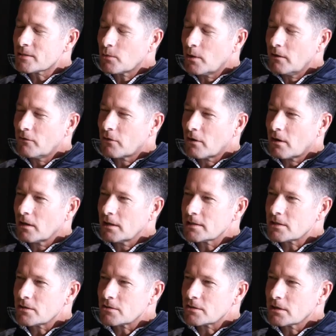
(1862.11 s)
way for our
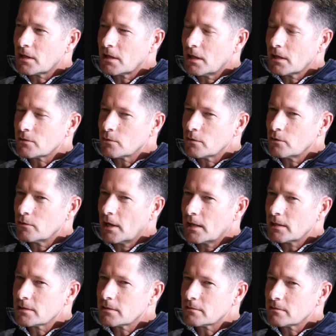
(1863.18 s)
listeners to connect with you
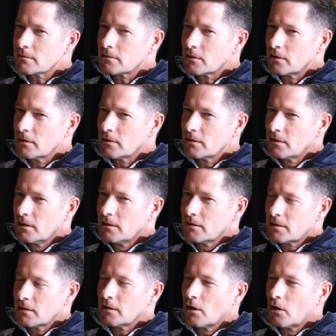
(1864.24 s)
guys to
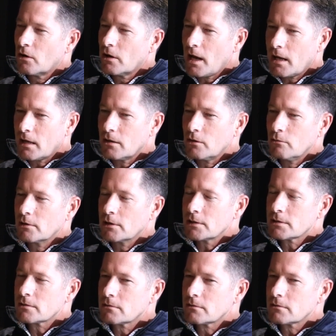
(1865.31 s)
to learn how to do this?